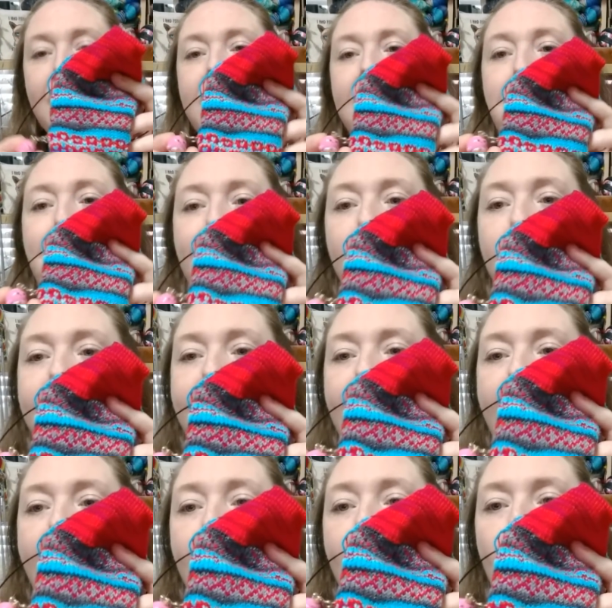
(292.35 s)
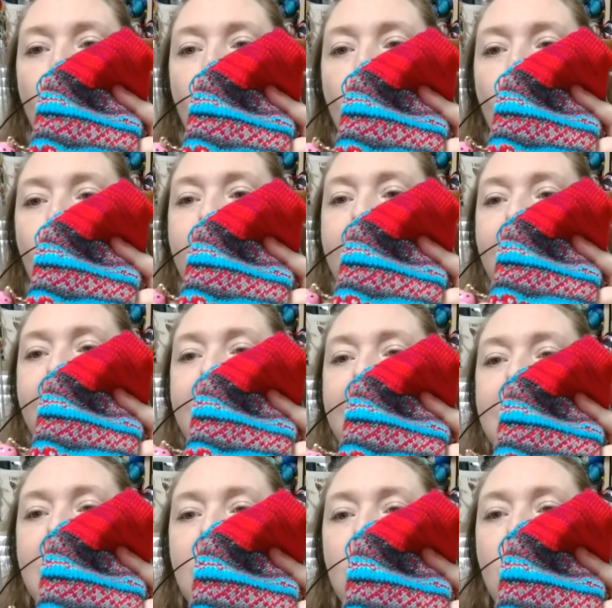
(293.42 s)
See my little hello, there he is,
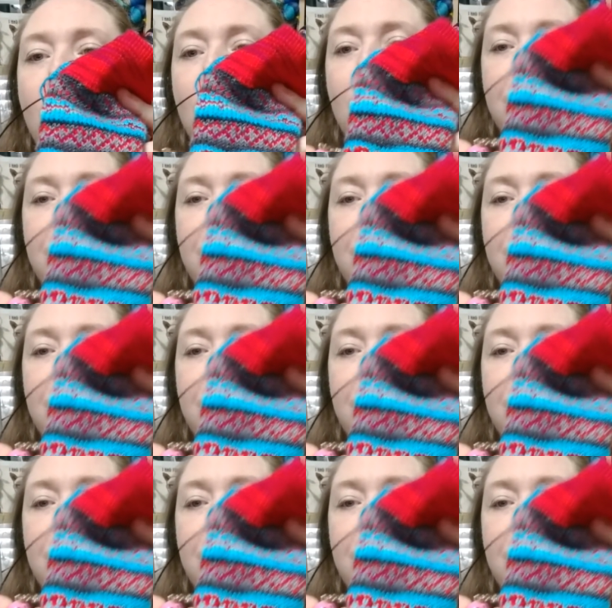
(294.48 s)
he's so cute.